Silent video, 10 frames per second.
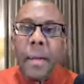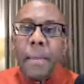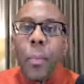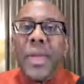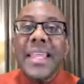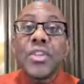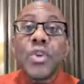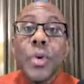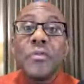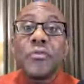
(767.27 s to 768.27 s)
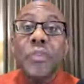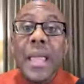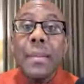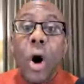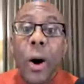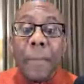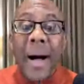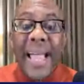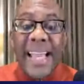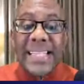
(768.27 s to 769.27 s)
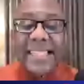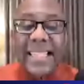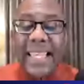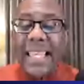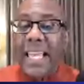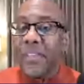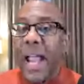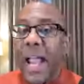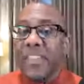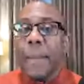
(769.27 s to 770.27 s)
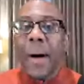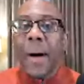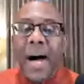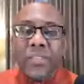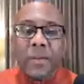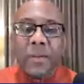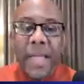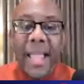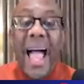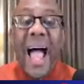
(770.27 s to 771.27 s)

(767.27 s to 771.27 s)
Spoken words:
But we need to reframe our mind to thinking of it as a positive thing.